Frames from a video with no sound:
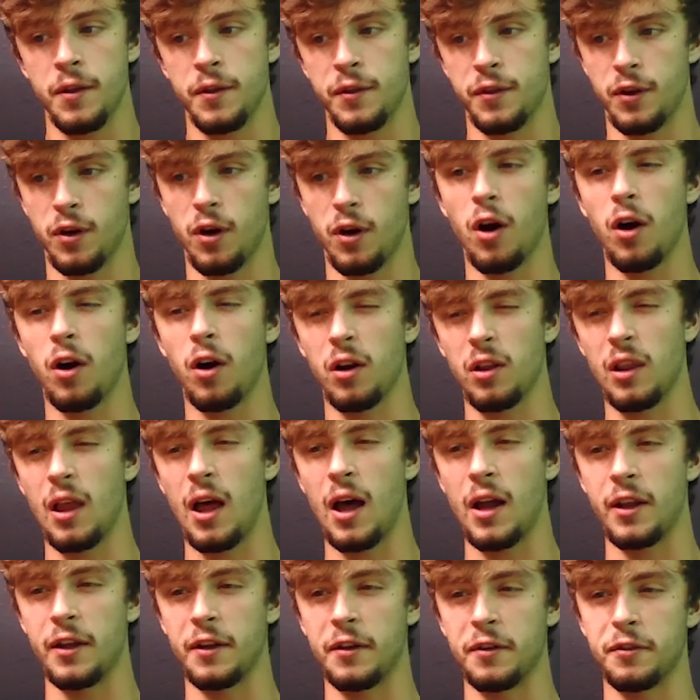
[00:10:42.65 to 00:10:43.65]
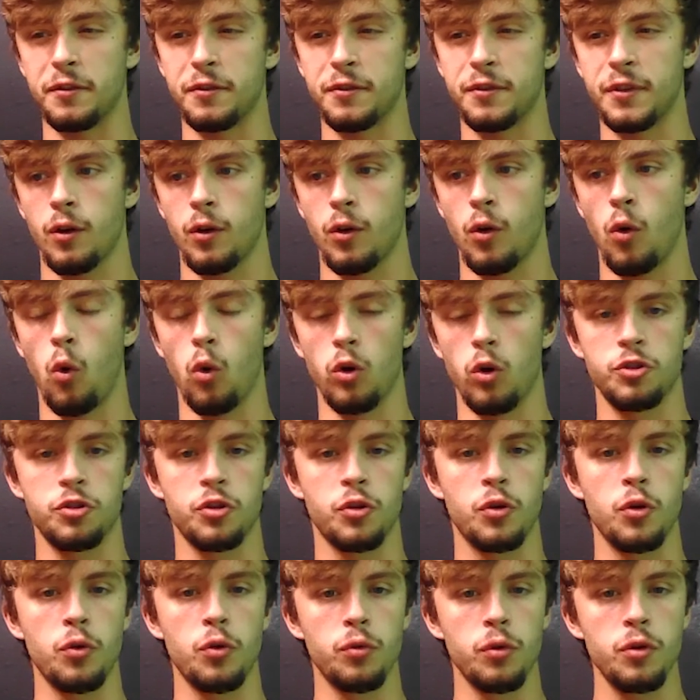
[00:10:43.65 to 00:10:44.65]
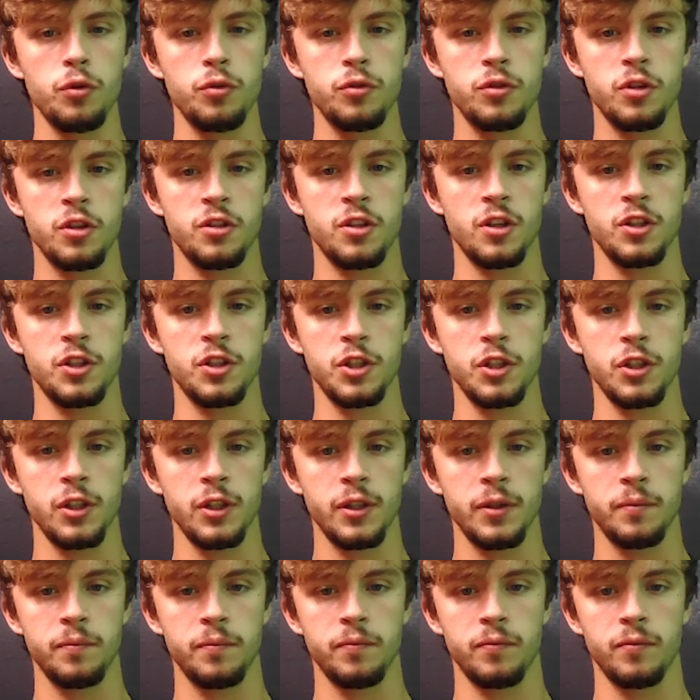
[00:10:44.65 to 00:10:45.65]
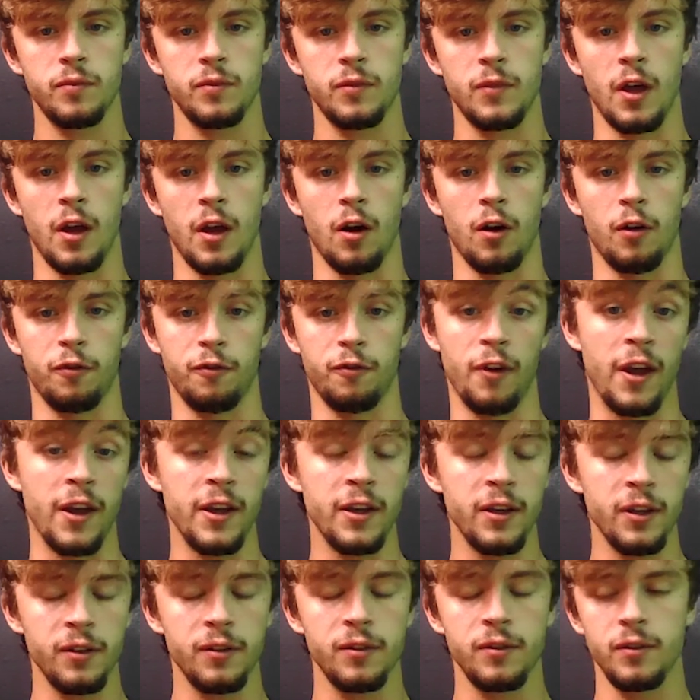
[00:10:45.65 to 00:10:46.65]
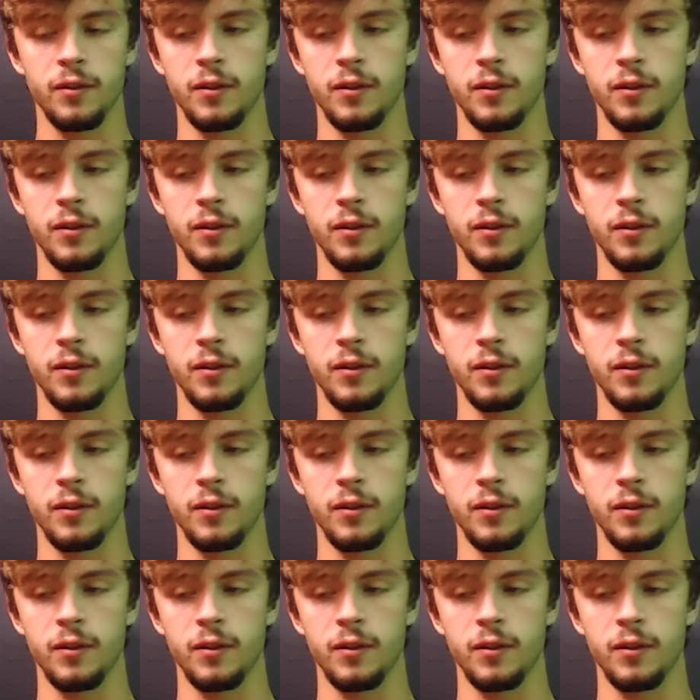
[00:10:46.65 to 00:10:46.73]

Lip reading: there are a lot of course gurus essentially that are fake.